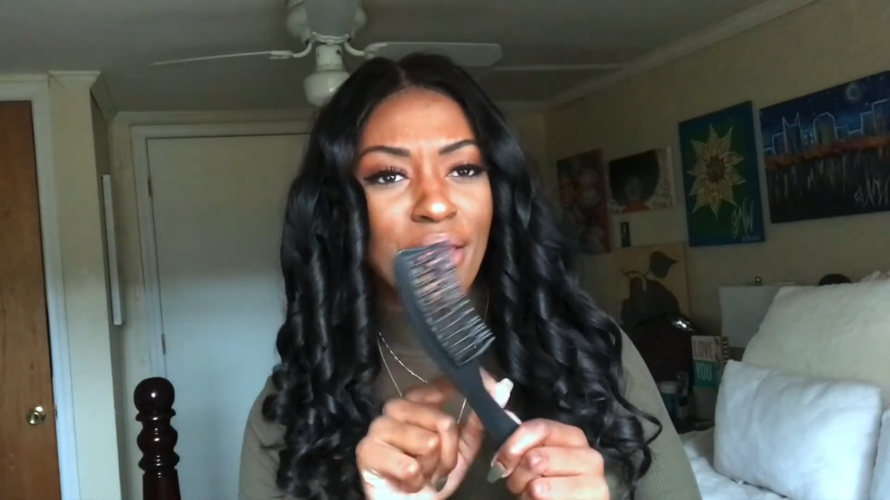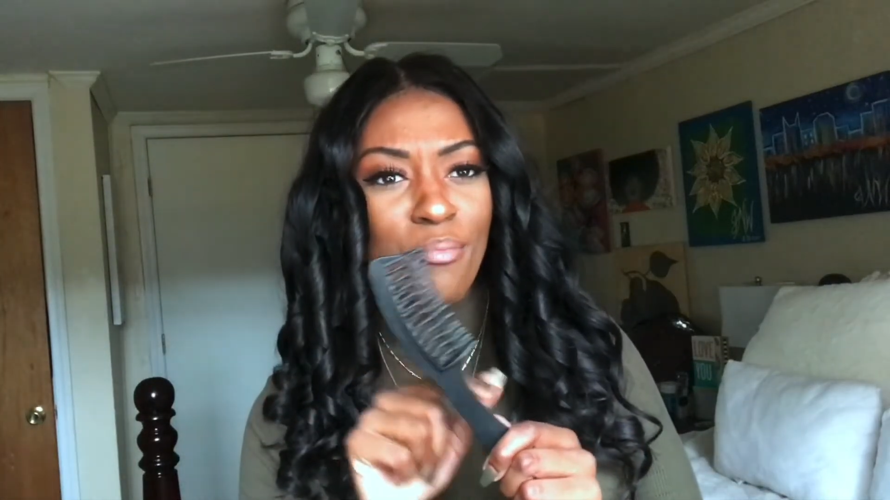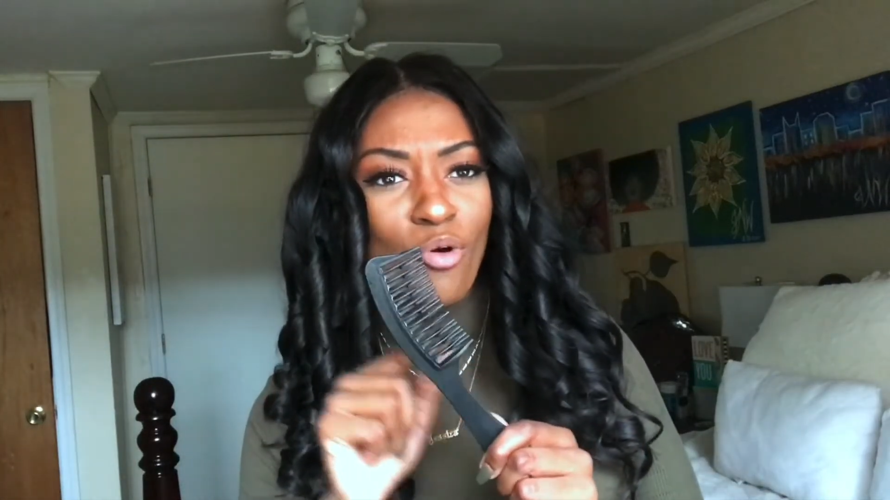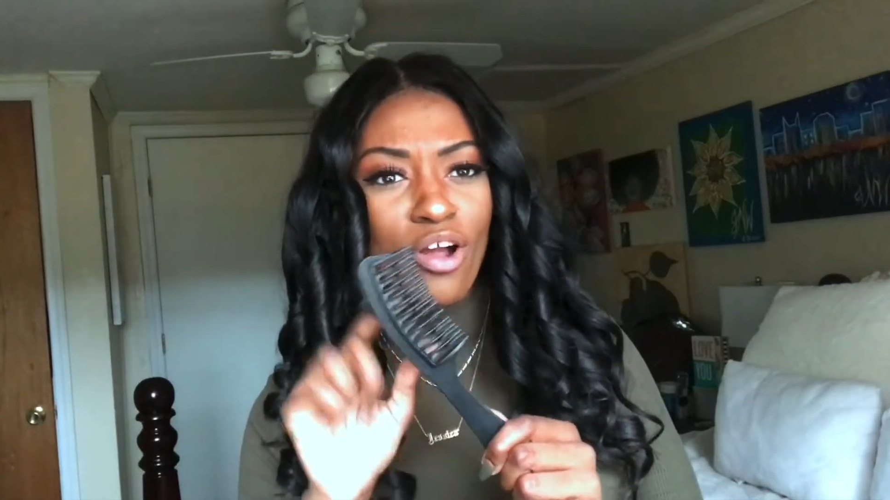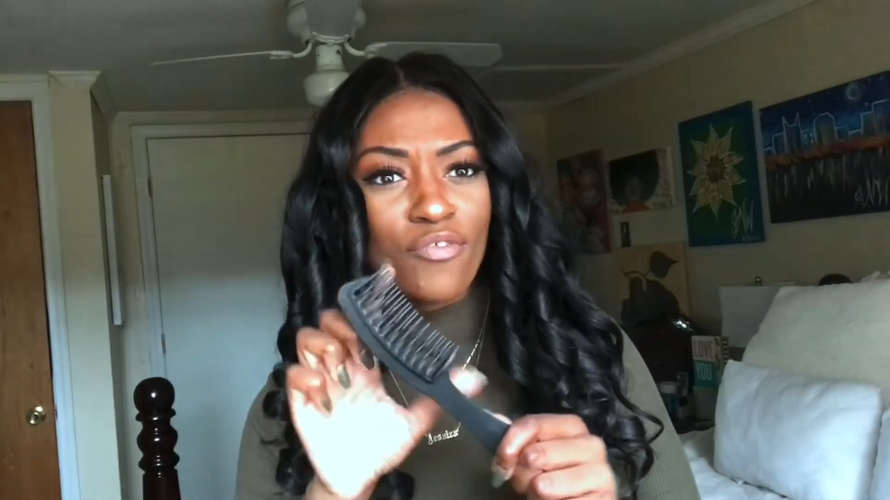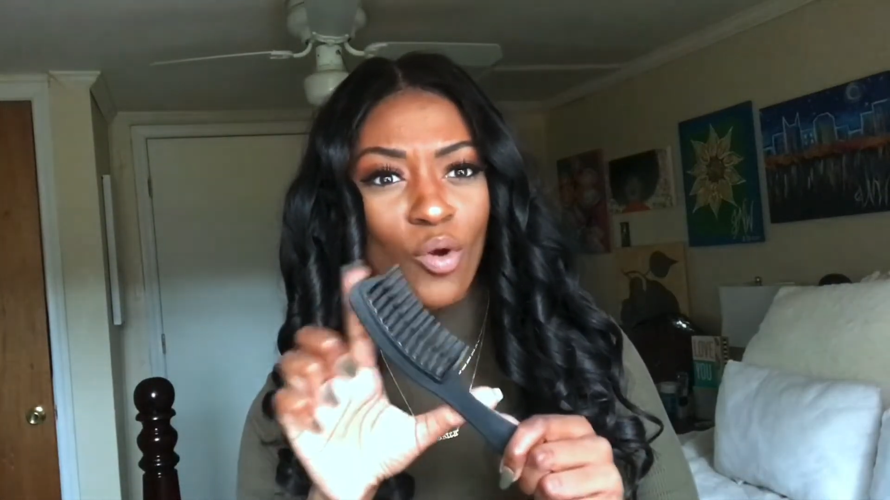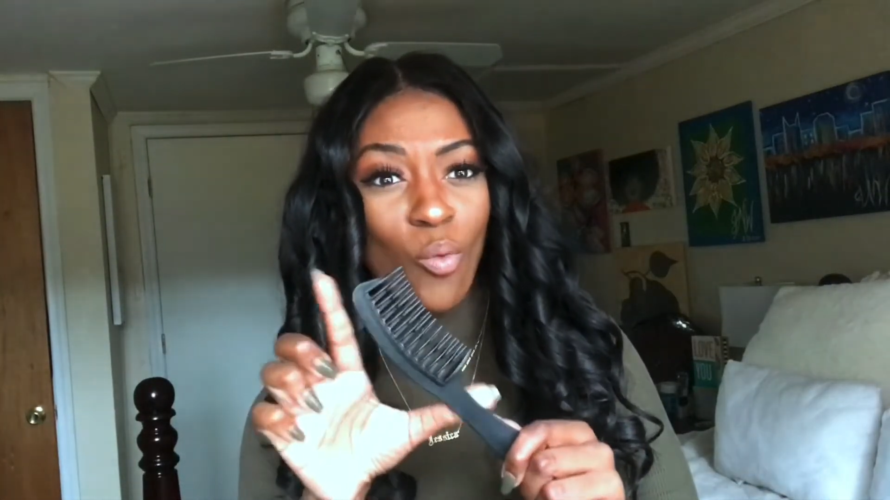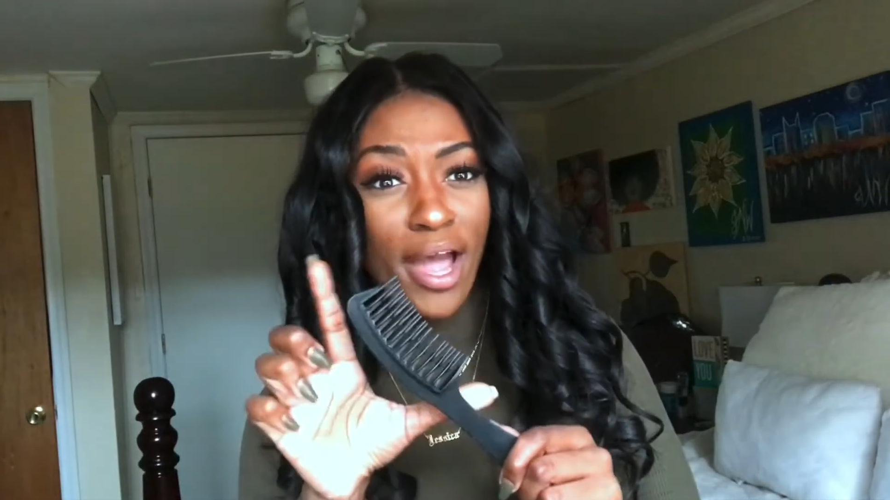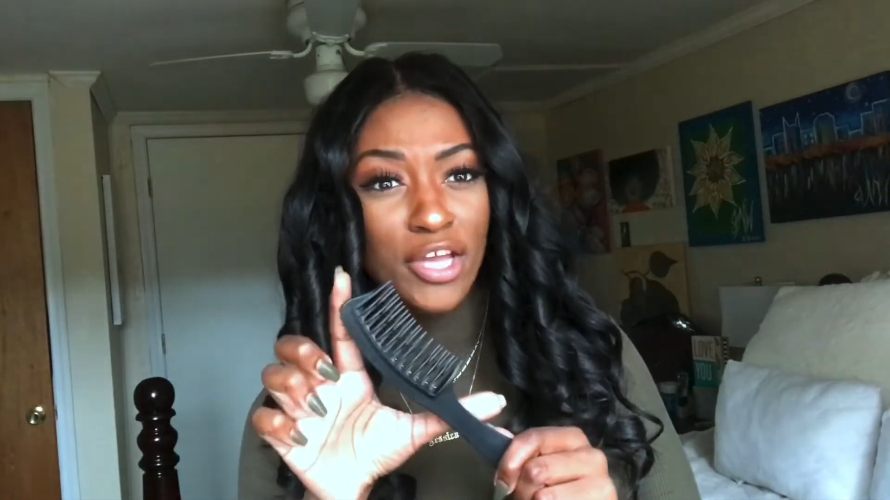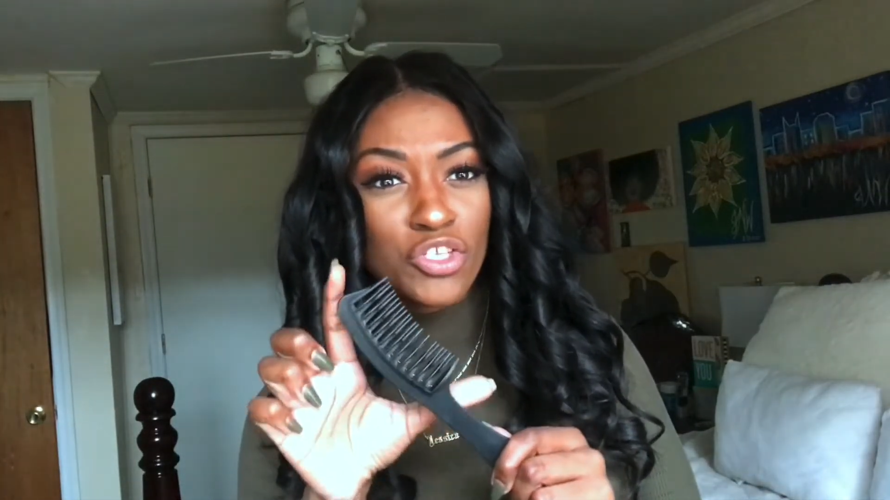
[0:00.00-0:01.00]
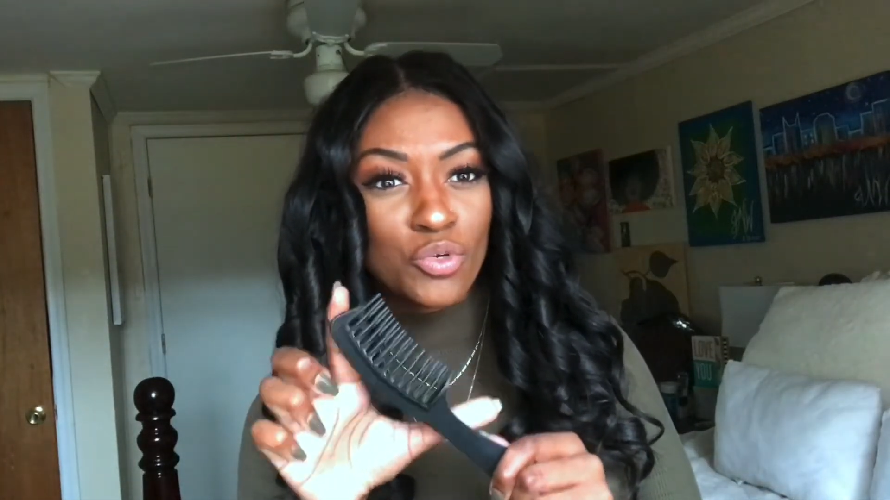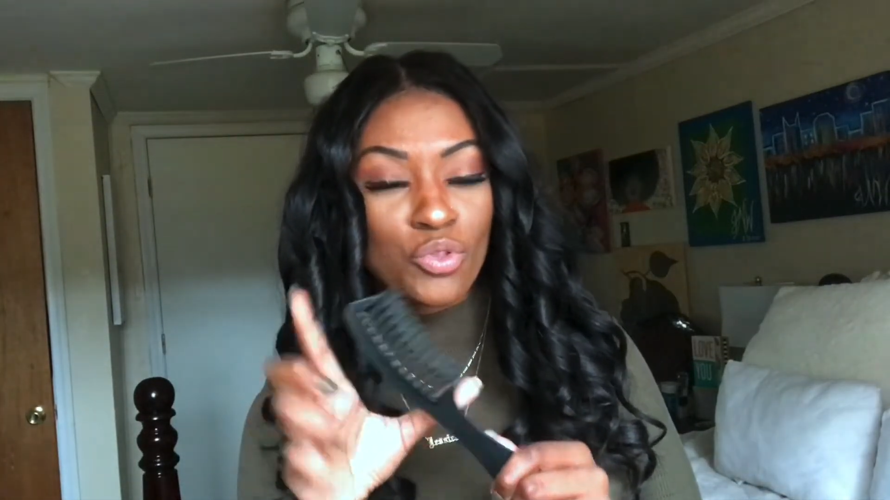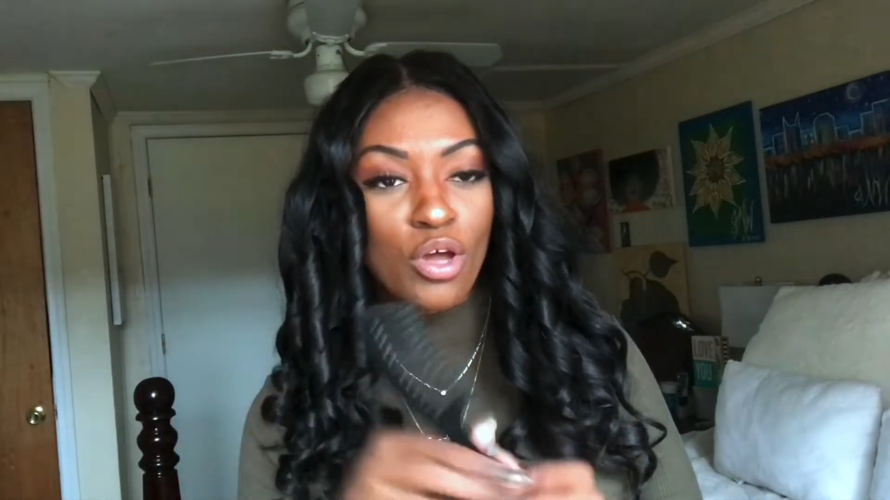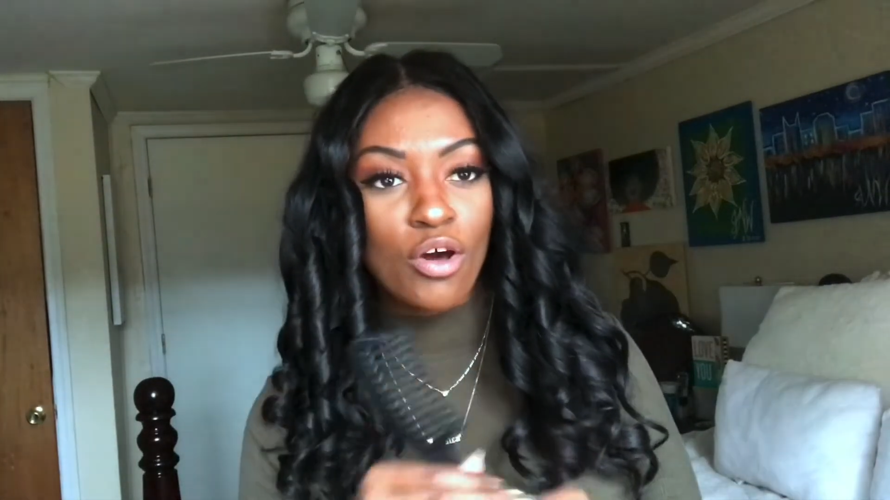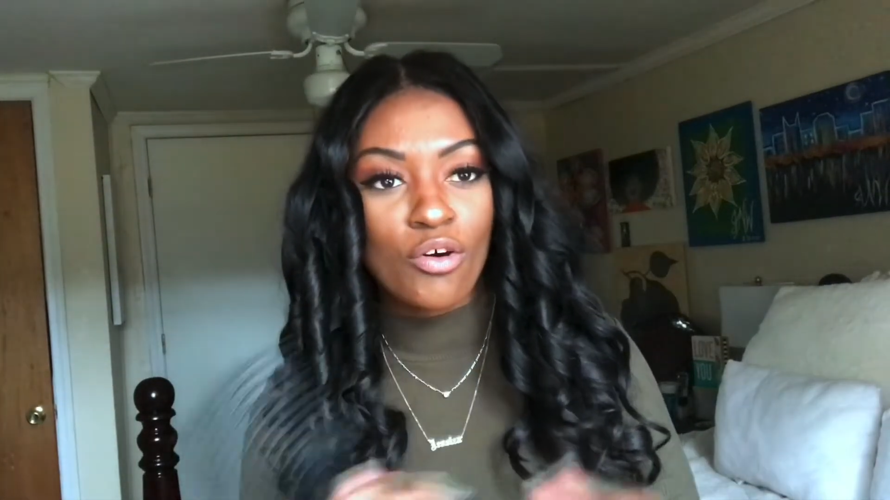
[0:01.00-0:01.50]
more of a wide tooth
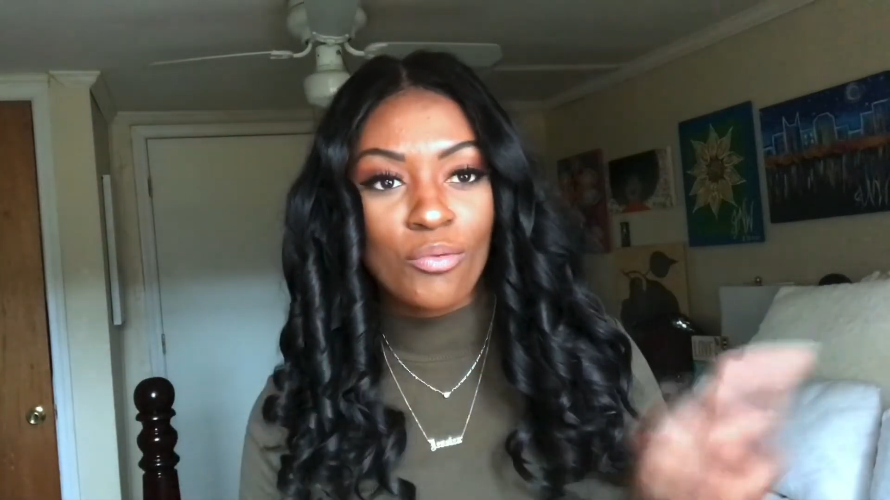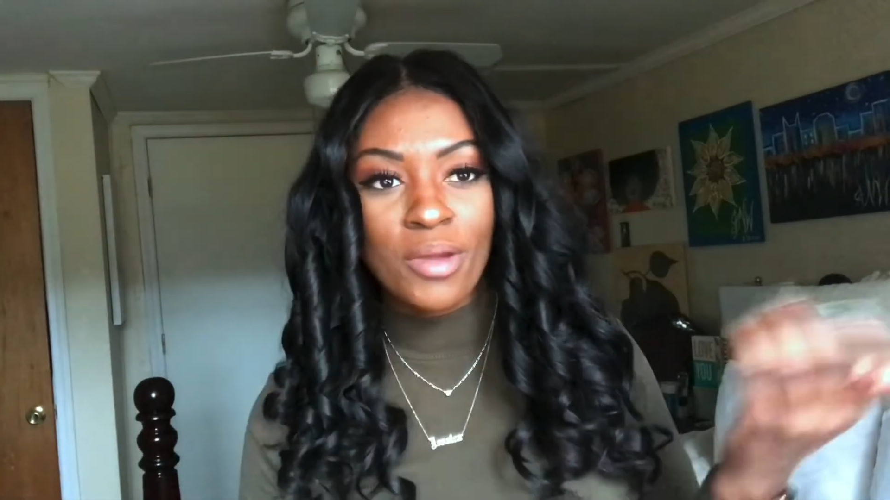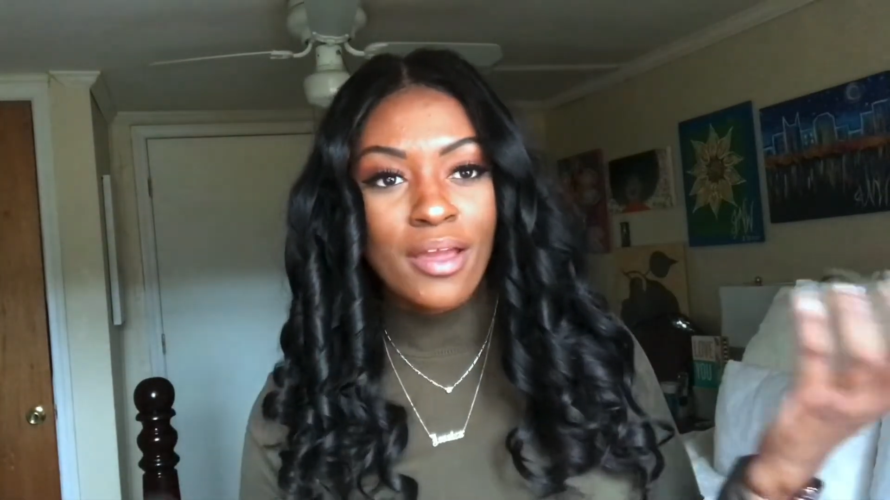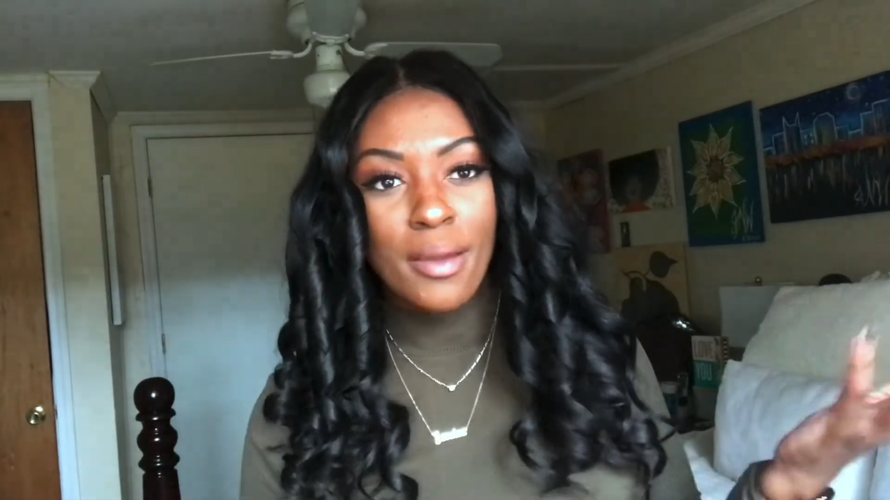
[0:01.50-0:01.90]
comb,